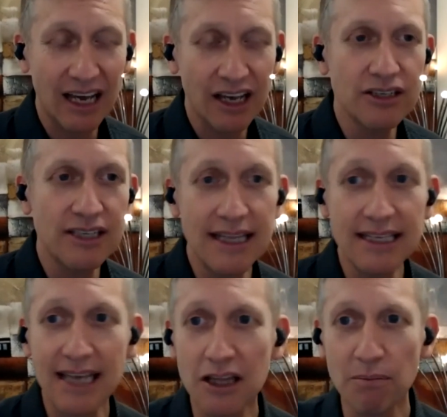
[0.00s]
You see, this
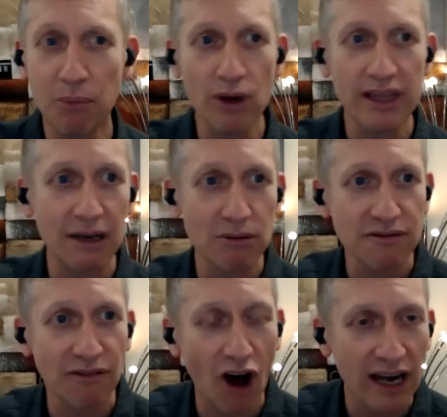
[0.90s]
other boy that he was
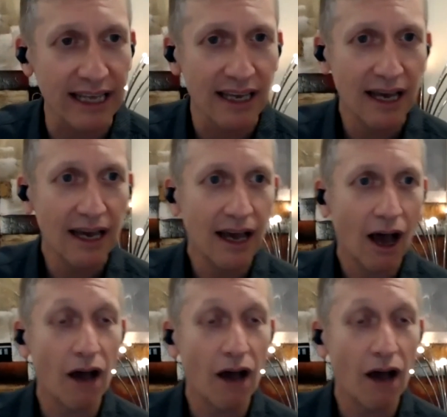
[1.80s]
fighting, I